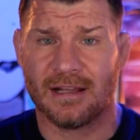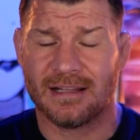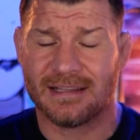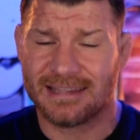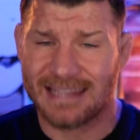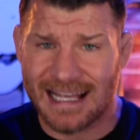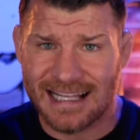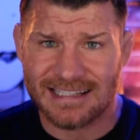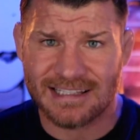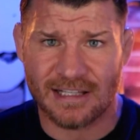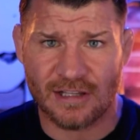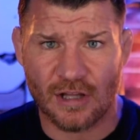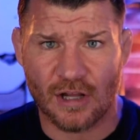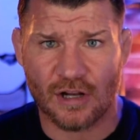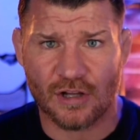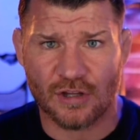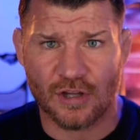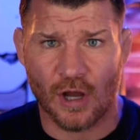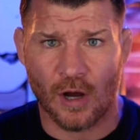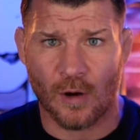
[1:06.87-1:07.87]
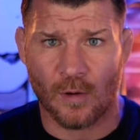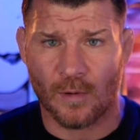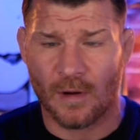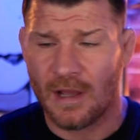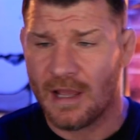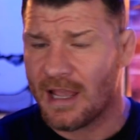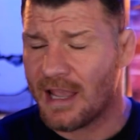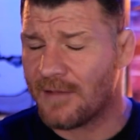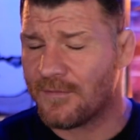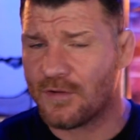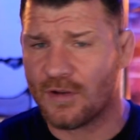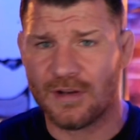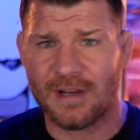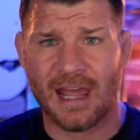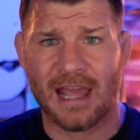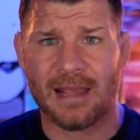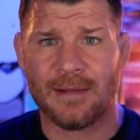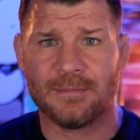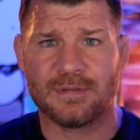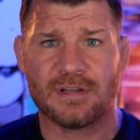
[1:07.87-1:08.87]
That's a lot of dough. If your
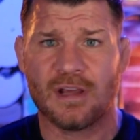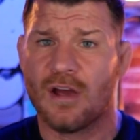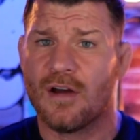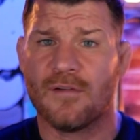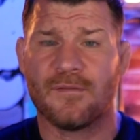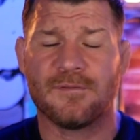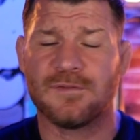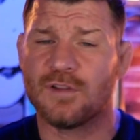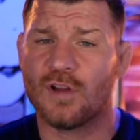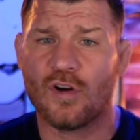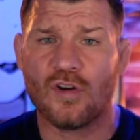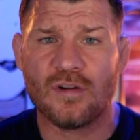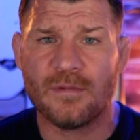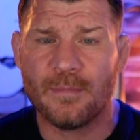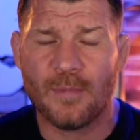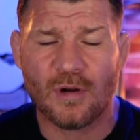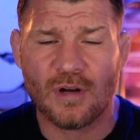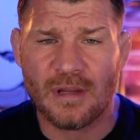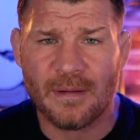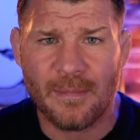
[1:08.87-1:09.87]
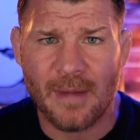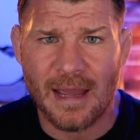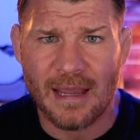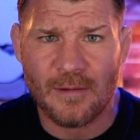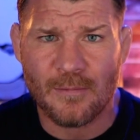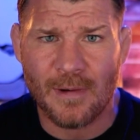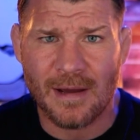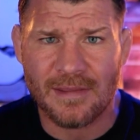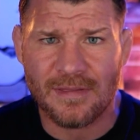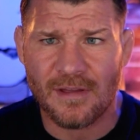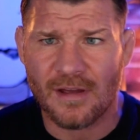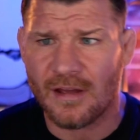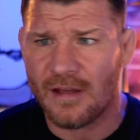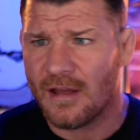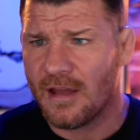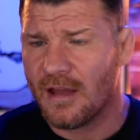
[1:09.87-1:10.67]
name's Floyd Money Mayweather,